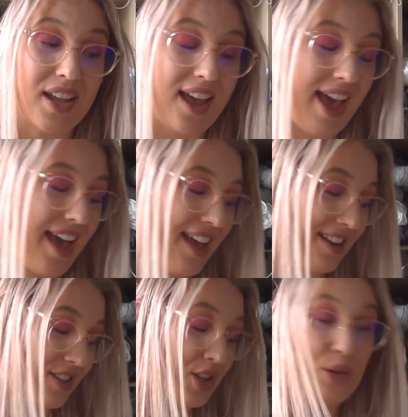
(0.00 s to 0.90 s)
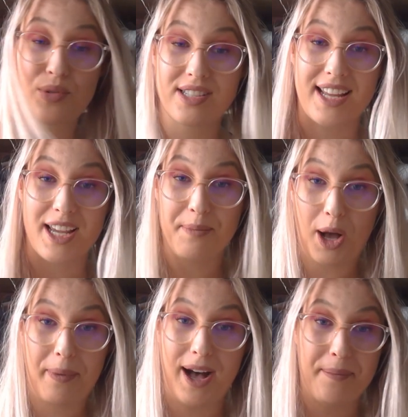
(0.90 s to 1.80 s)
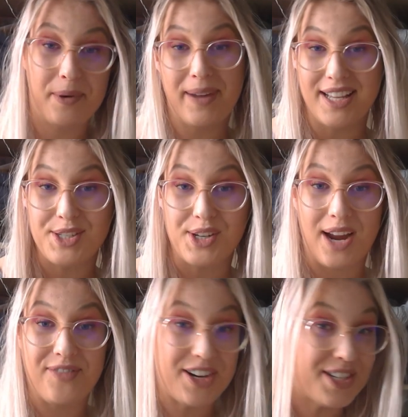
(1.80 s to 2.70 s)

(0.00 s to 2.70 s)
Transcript: And you will see it pop up on my Instagram very